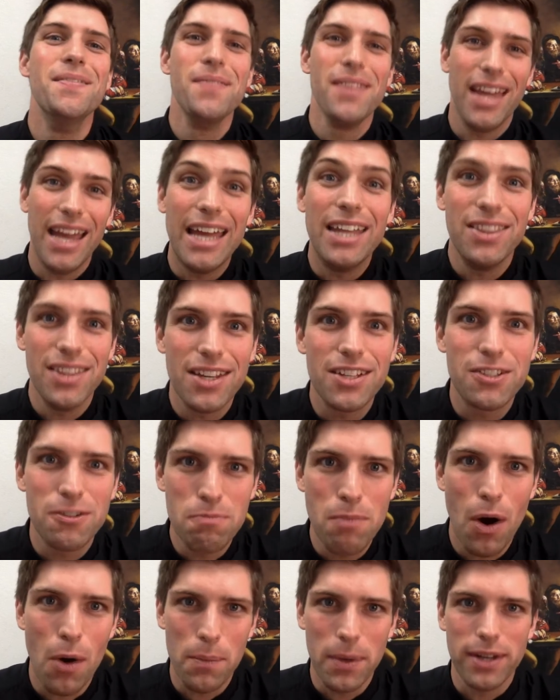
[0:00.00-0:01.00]
in this
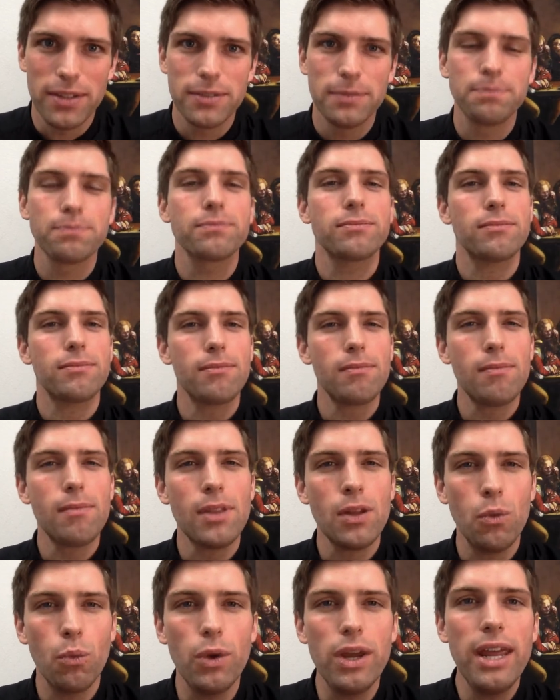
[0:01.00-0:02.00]
moment.
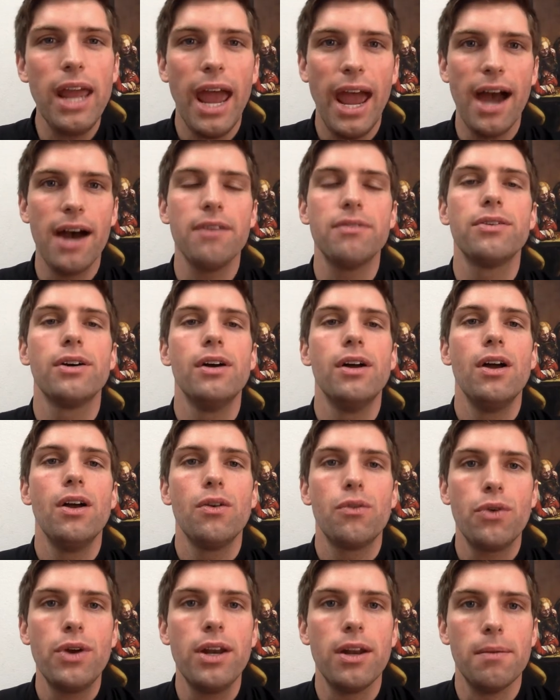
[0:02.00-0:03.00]
We have
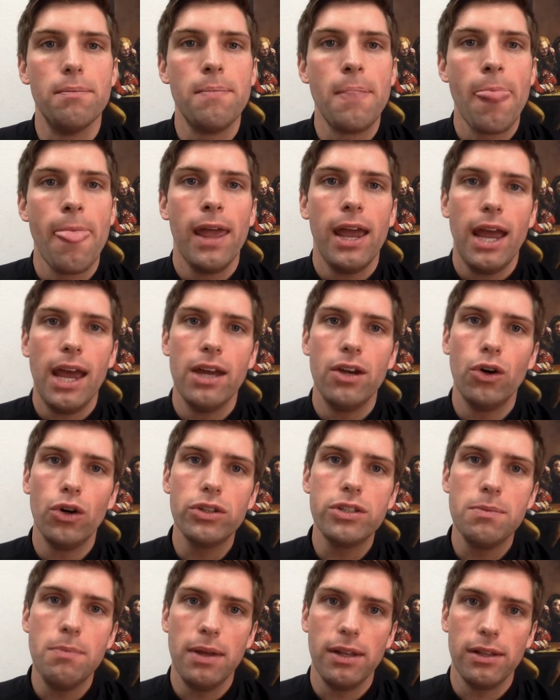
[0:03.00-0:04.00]
freedom. And
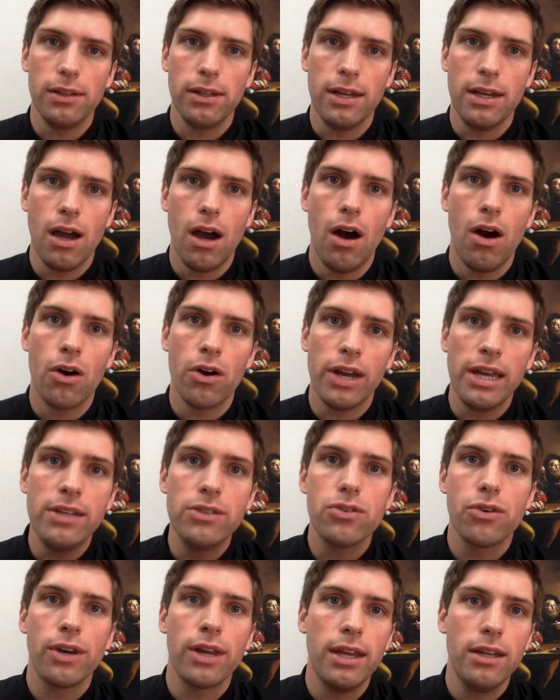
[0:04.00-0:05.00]
ultimately, our
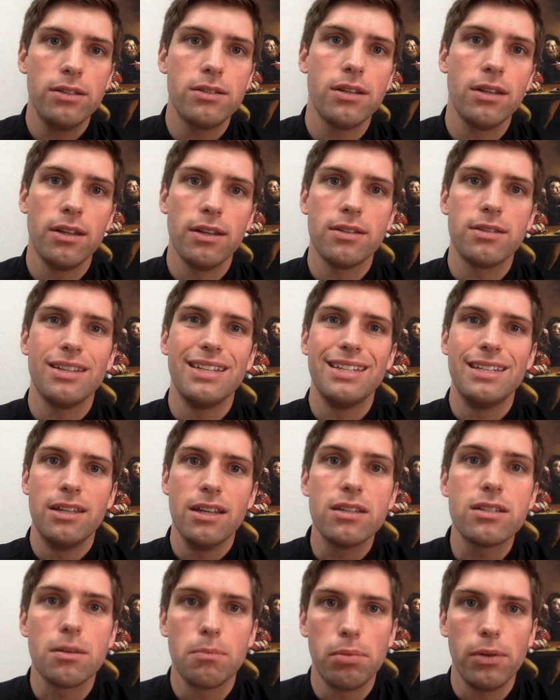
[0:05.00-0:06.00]
entering into this
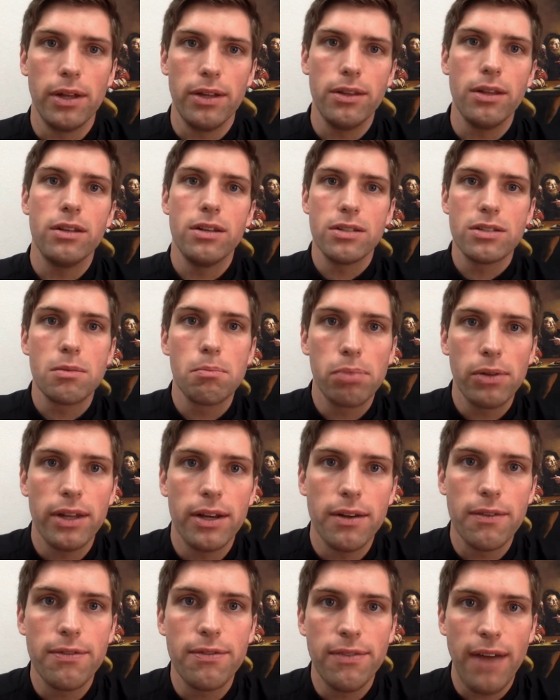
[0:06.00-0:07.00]
discipline, the discipline
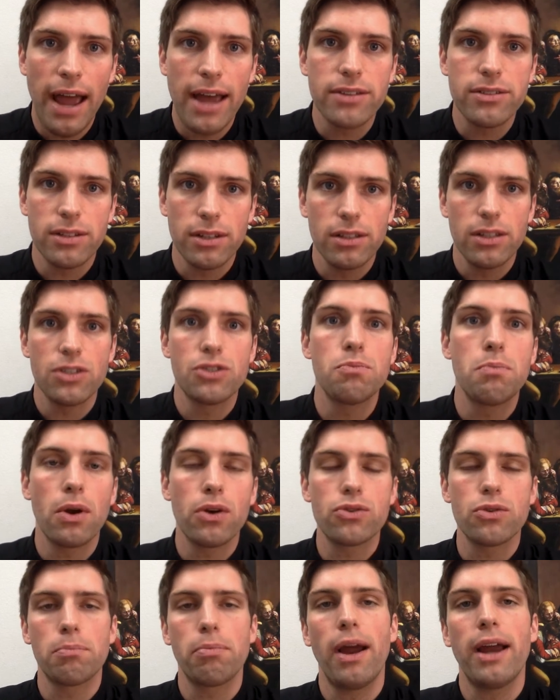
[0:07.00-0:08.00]
of fasting, the
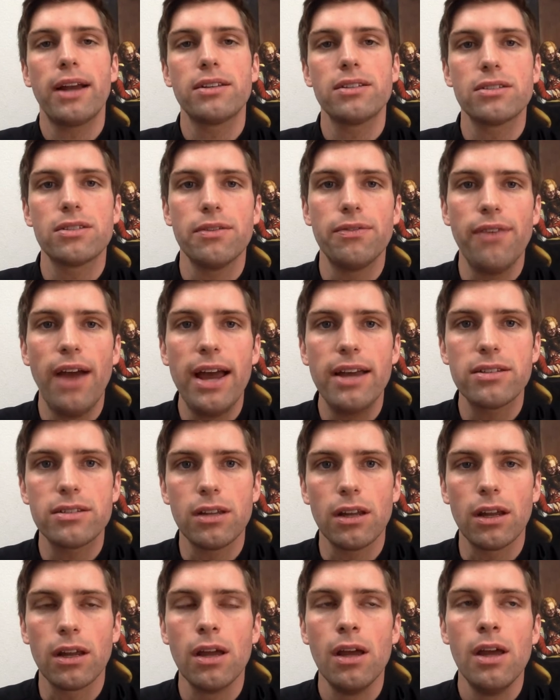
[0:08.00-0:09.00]
spiritual practice of fasting,